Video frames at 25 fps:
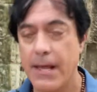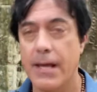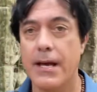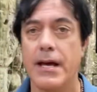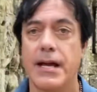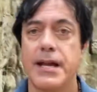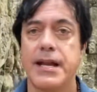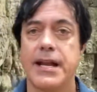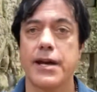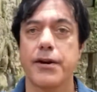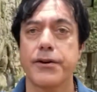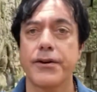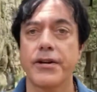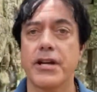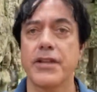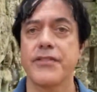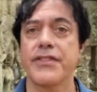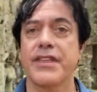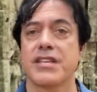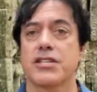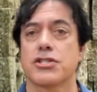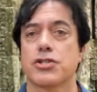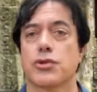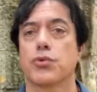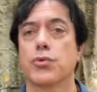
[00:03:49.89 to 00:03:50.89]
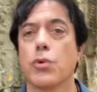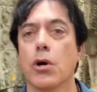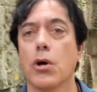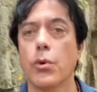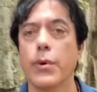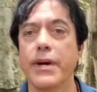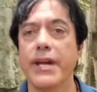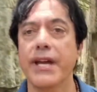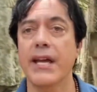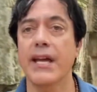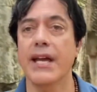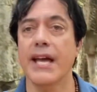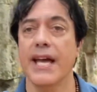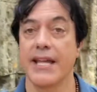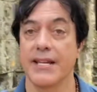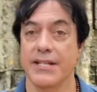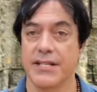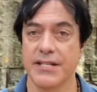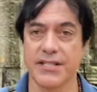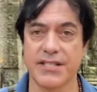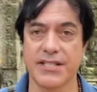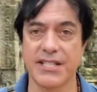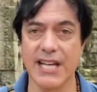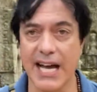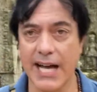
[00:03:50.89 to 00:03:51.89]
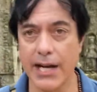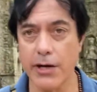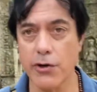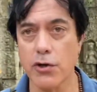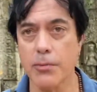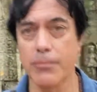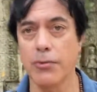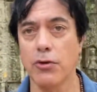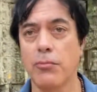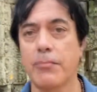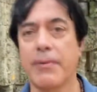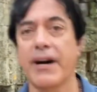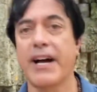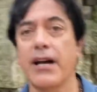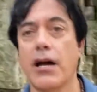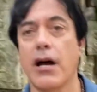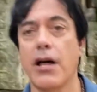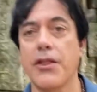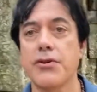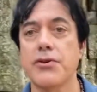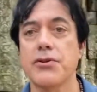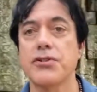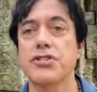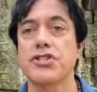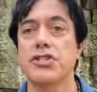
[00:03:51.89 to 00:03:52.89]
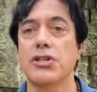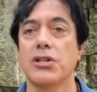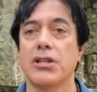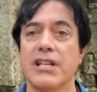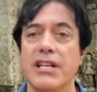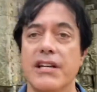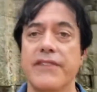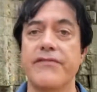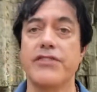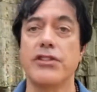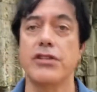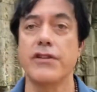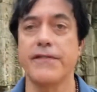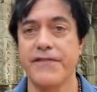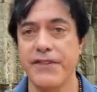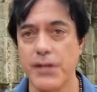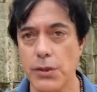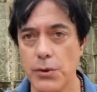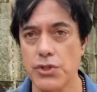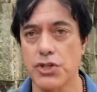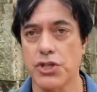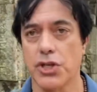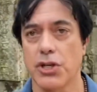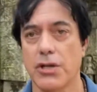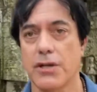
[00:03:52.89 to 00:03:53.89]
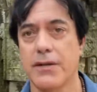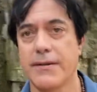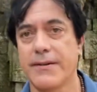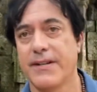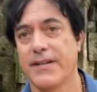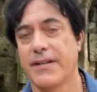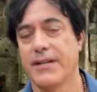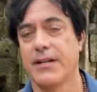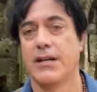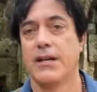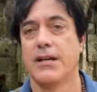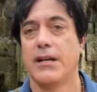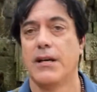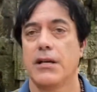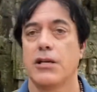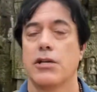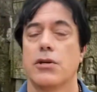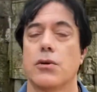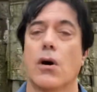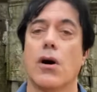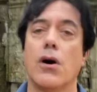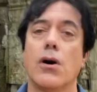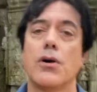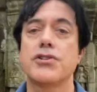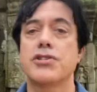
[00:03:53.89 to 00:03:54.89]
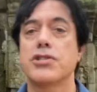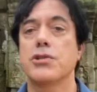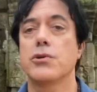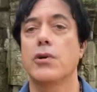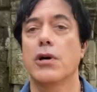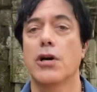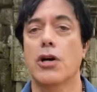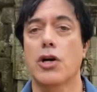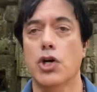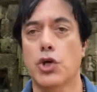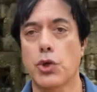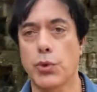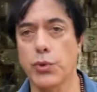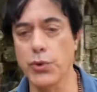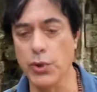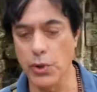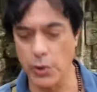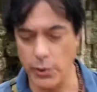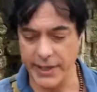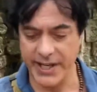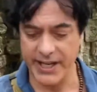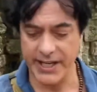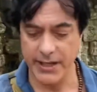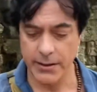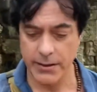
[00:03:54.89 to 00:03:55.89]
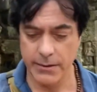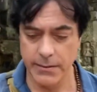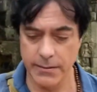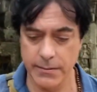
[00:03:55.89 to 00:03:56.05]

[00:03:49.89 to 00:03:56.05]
an area that's growing and desirable by others to live in the future, you're also accruing